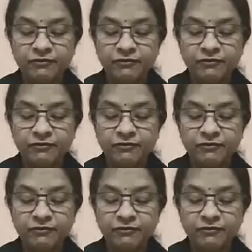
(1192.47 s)

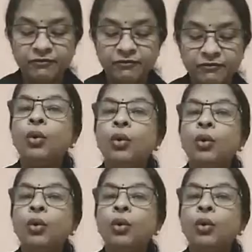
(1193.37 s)
and
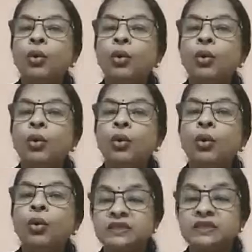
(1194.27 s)
only
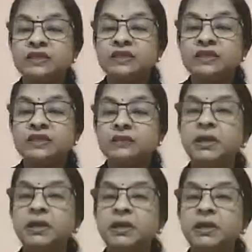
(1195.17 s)
20%
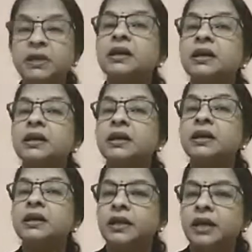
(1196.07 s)
speak
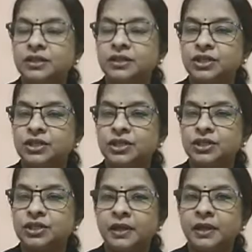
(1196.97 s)
Dutch.
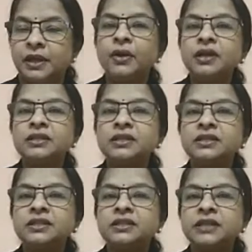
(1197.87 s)
Could you
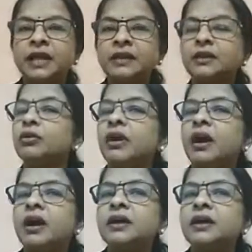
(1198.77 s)
understand the
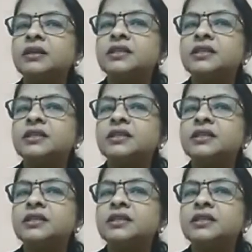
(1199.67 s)
contrast